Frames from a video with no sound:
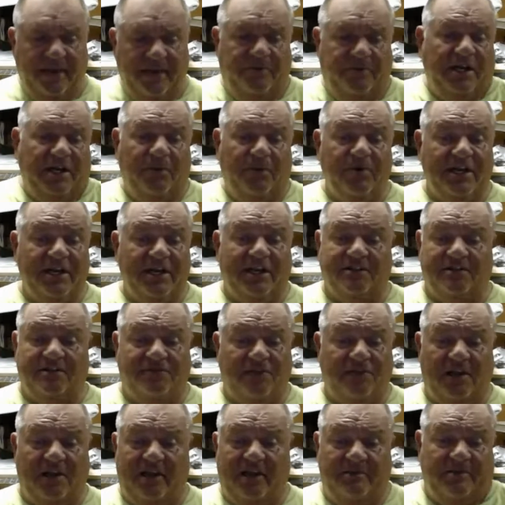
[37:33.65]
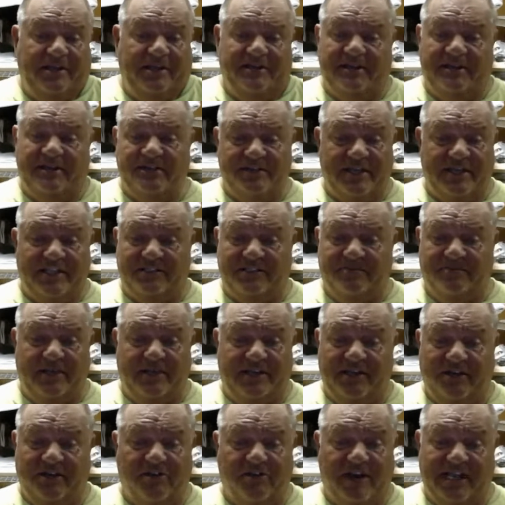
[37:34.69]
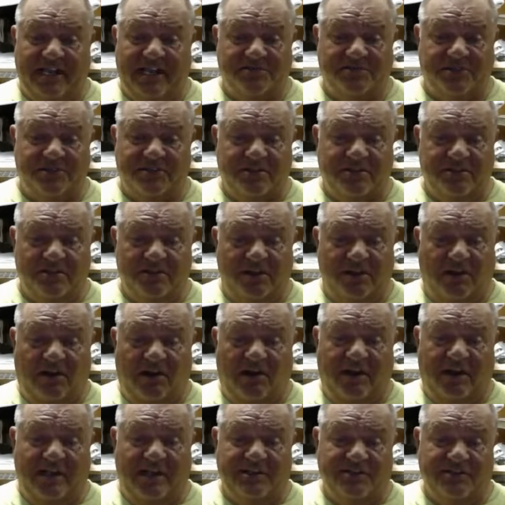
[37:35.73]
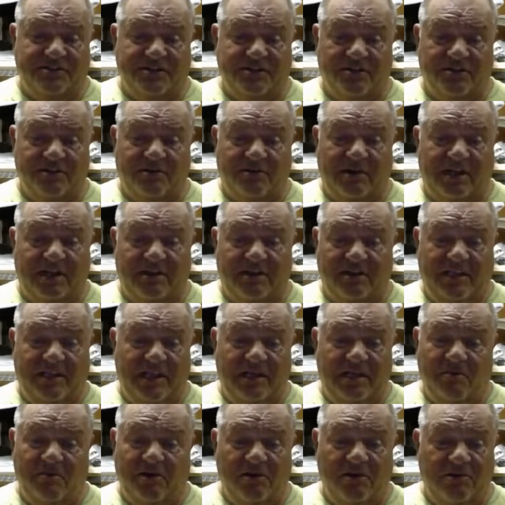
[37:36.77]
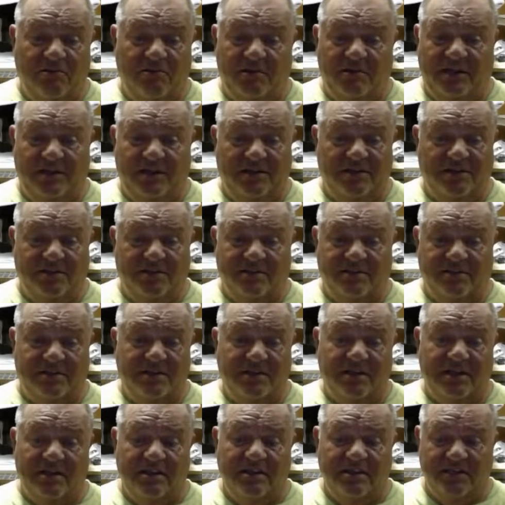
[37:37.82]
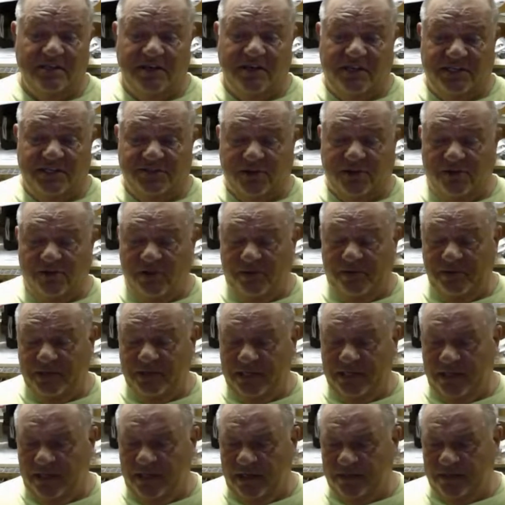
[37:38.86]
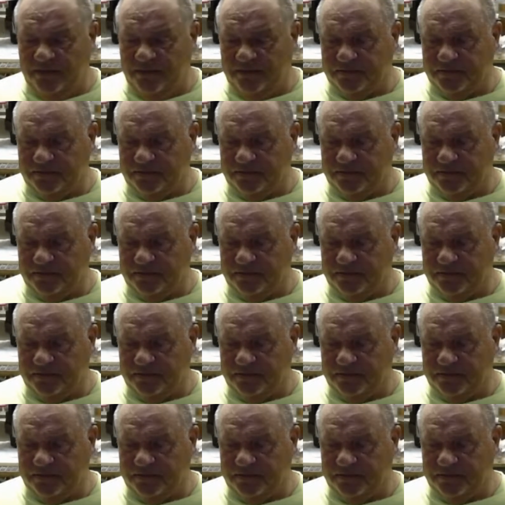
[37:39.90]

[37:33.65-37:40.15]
When I went out to fly my jets, man, the grass was too long. I just turned around and came home, man. You know, I drove up and down.